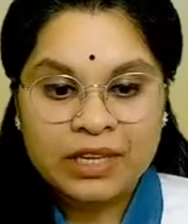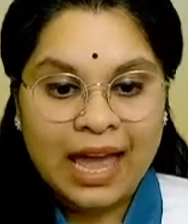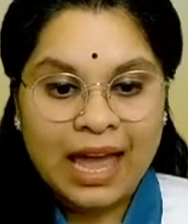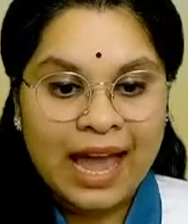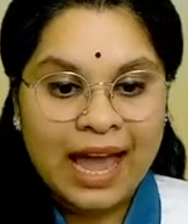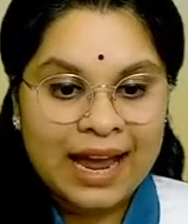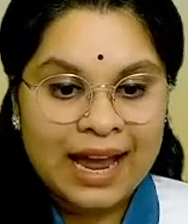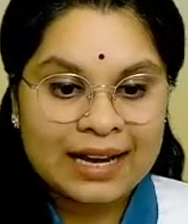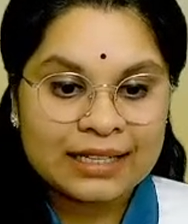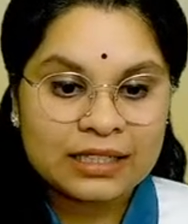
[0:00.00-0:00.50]

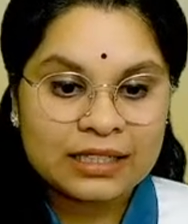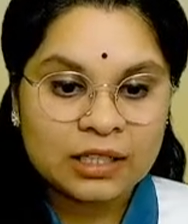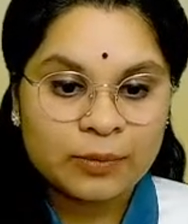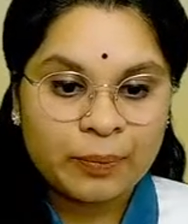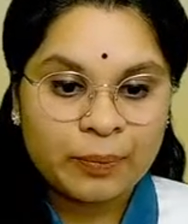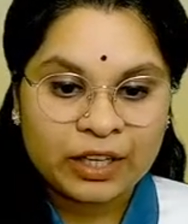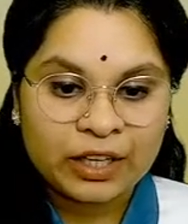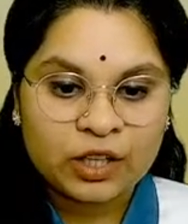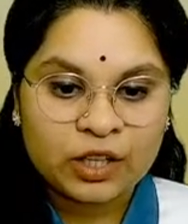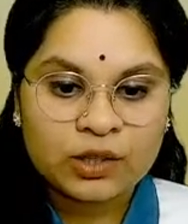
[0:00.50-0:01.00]
And the
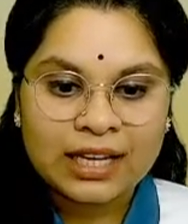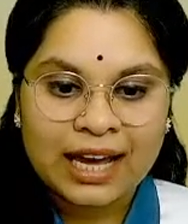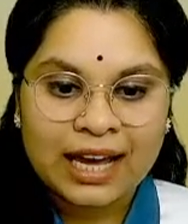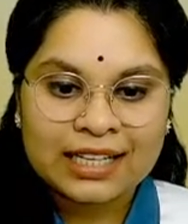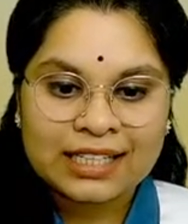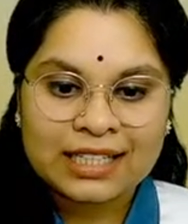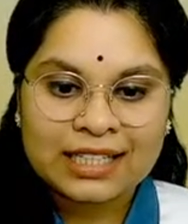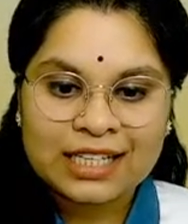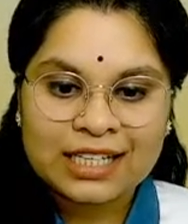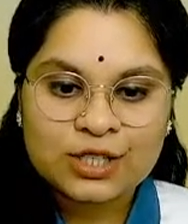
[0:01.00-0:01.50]

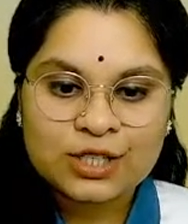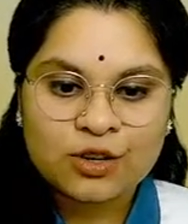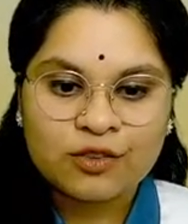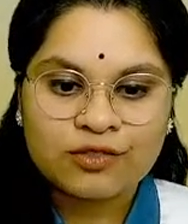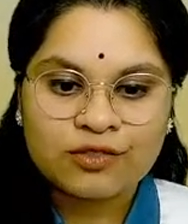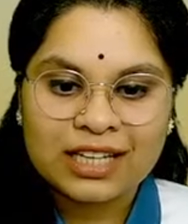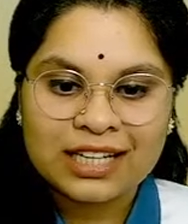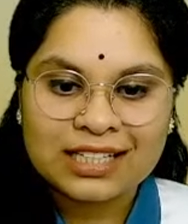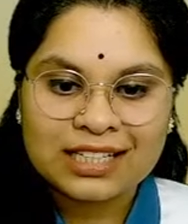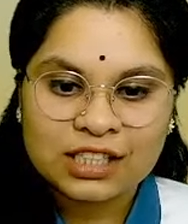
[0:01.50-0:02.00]
peculiarities of
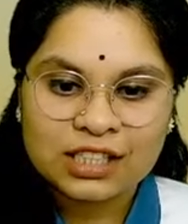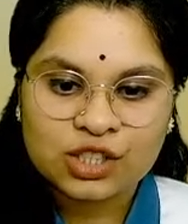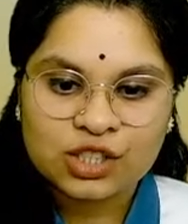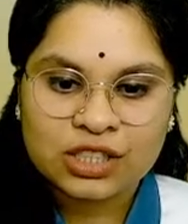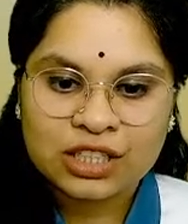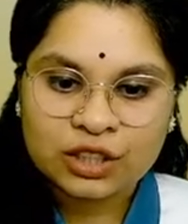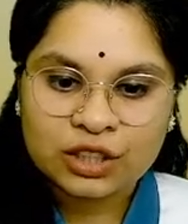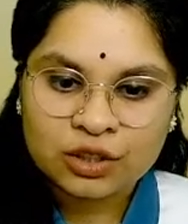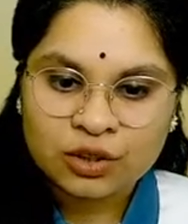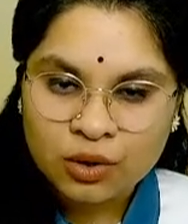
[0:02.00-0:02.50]
the
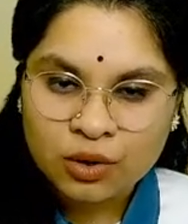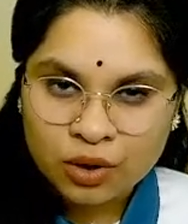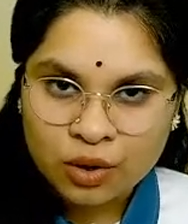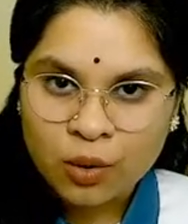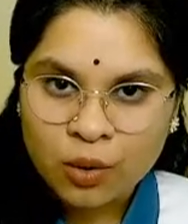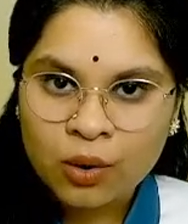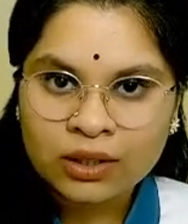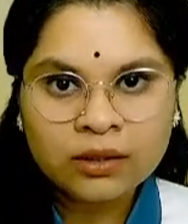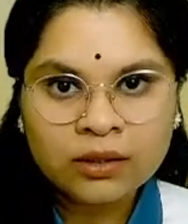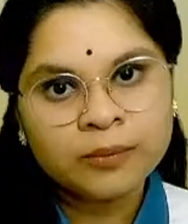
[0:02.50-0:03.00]
industrial
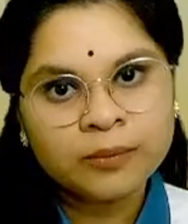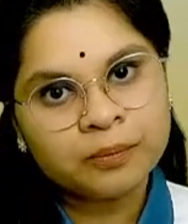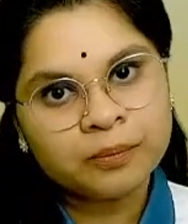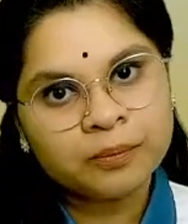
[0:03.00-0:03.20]
growth.